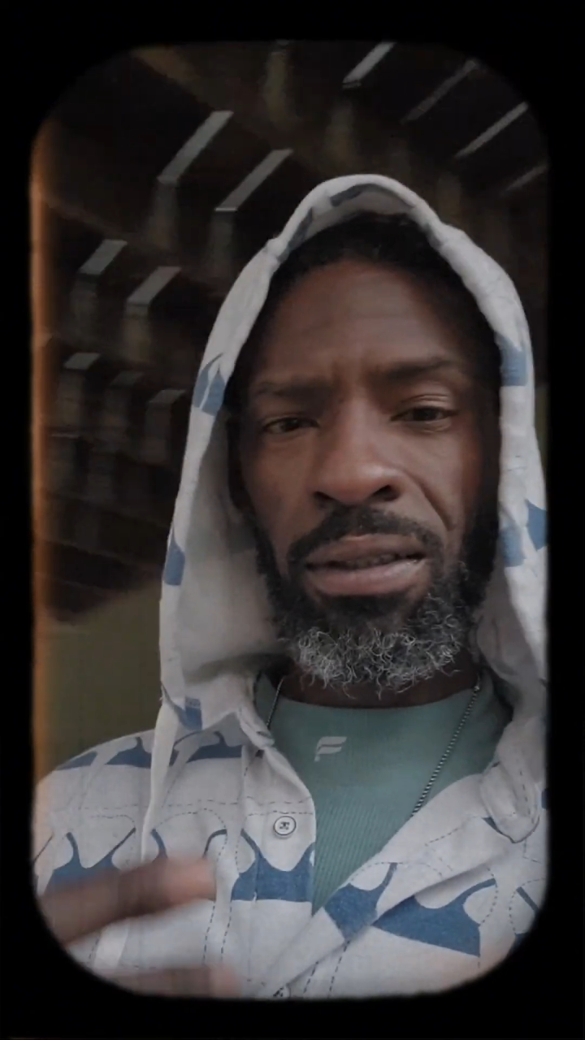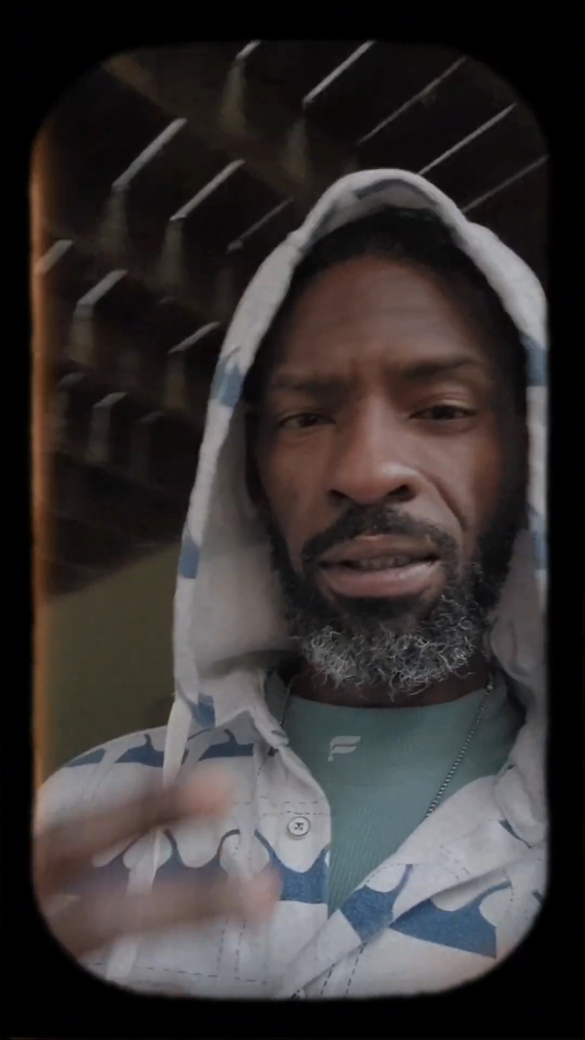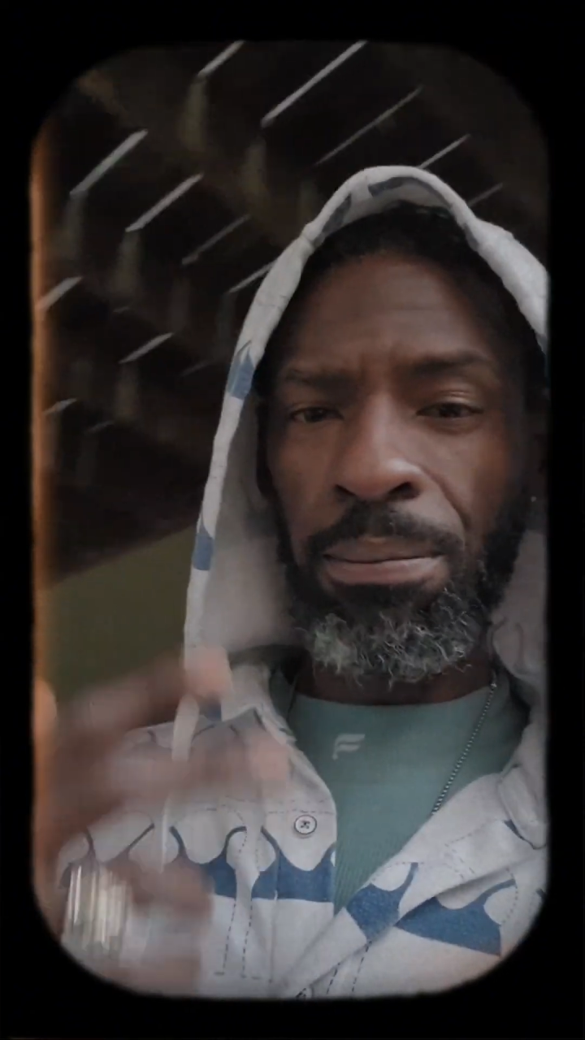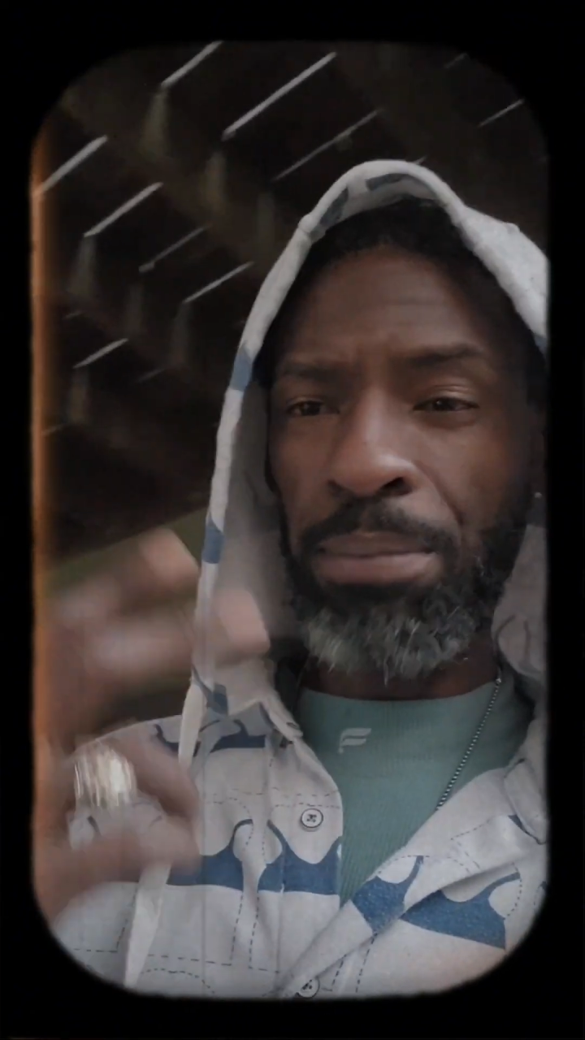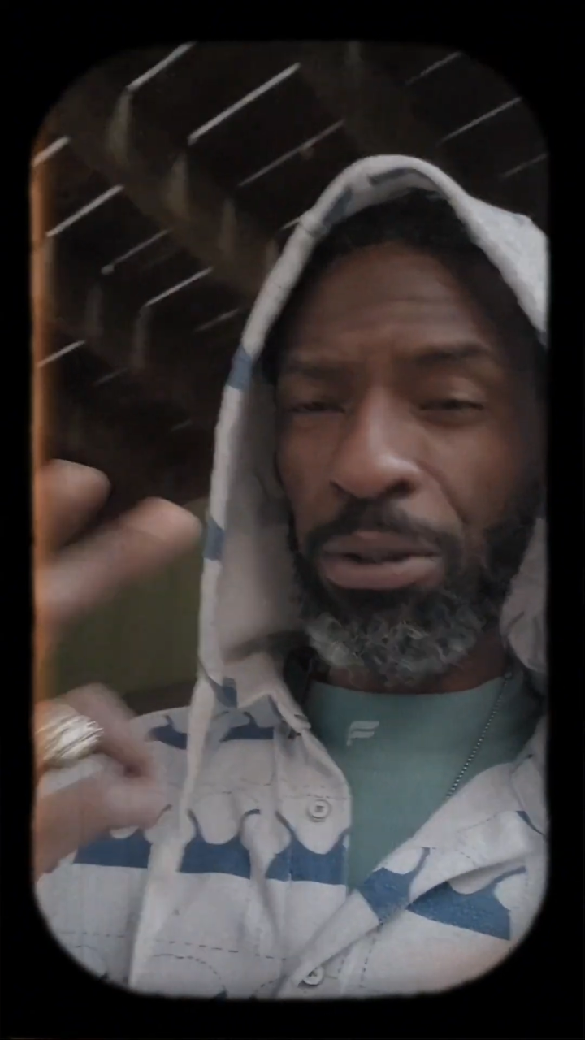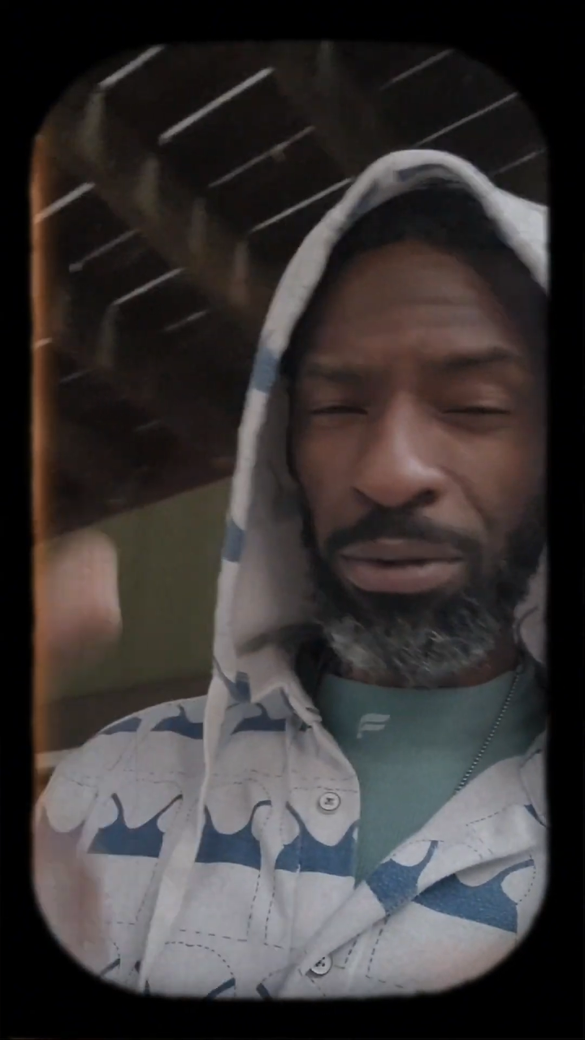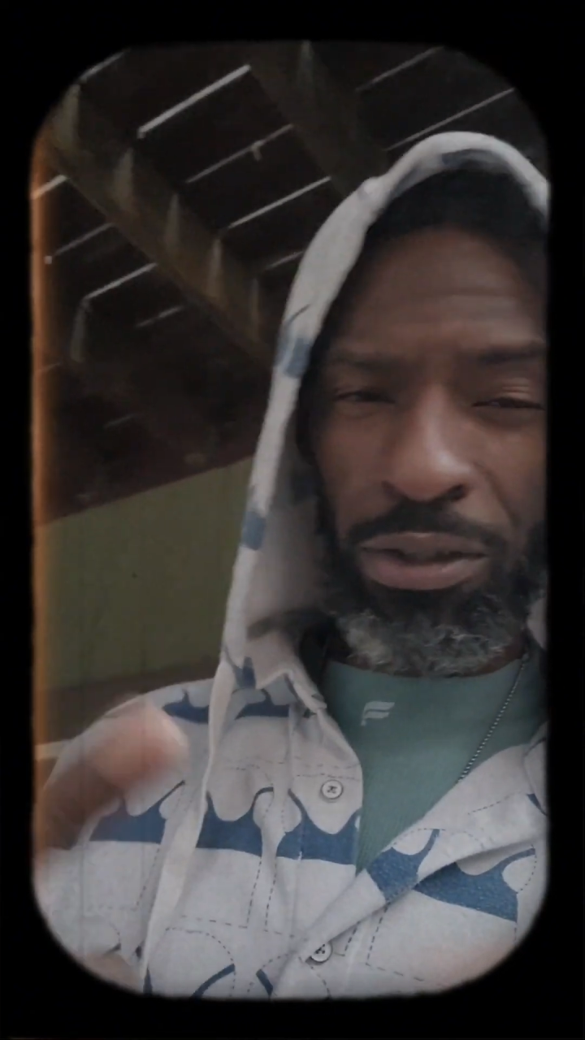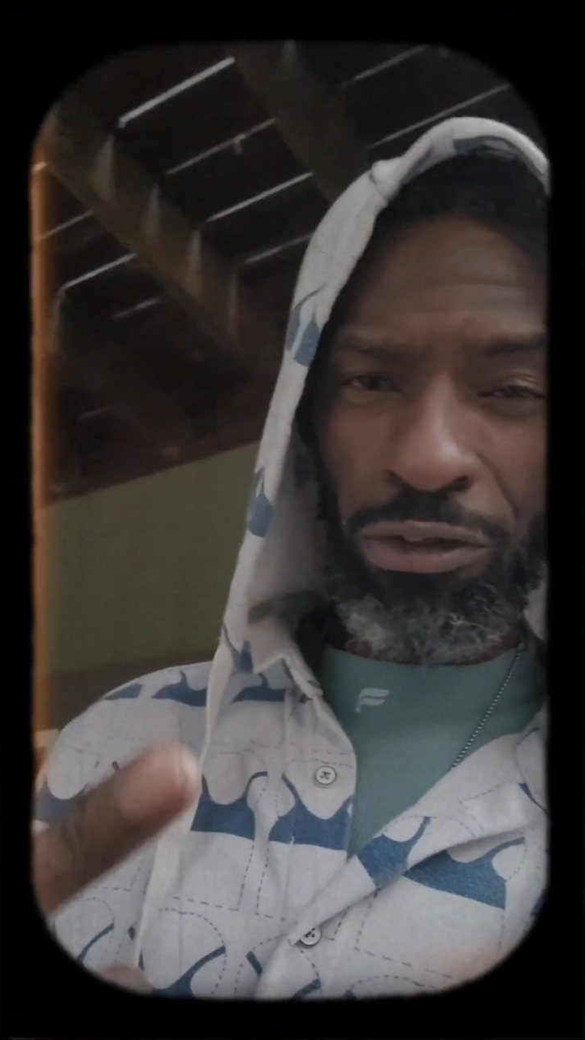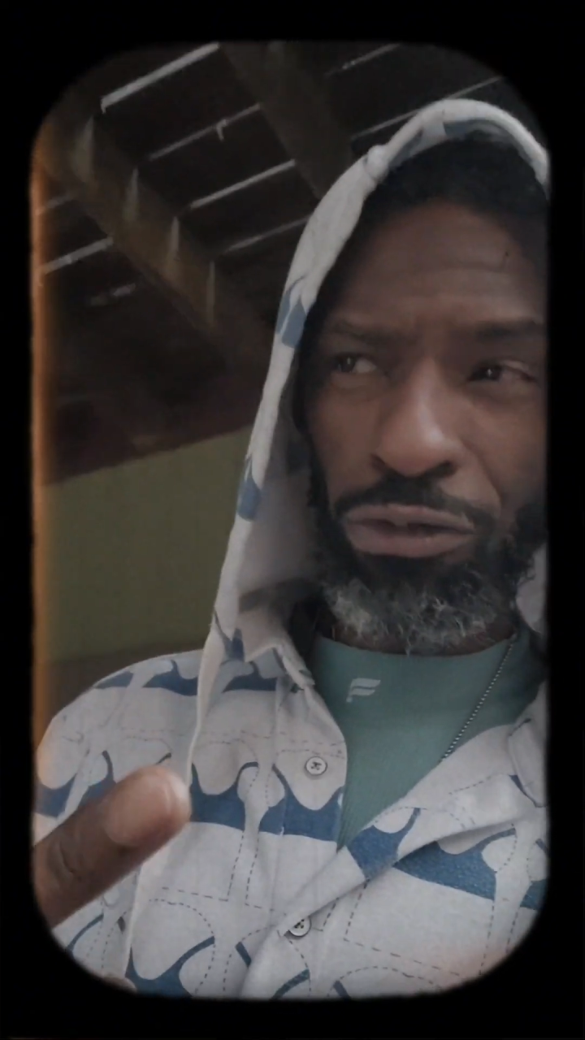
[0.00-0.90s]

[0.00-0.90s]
the building